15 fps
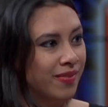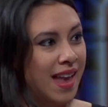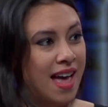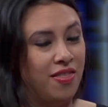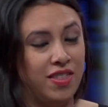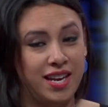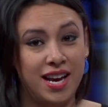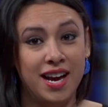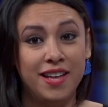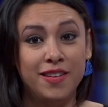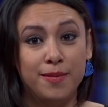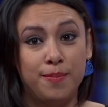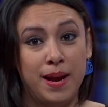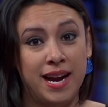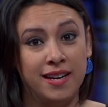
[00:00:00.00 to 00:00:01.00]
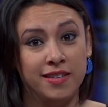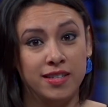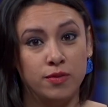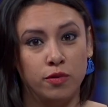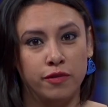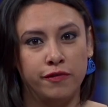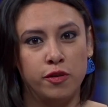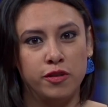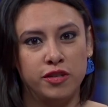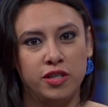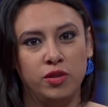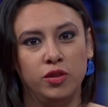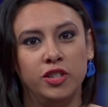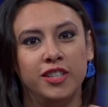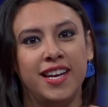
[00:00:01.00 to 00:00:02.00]
and the other pairs were forced to
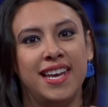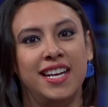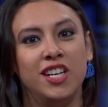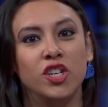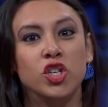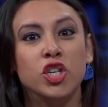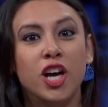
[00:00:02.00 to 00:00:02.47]
look at each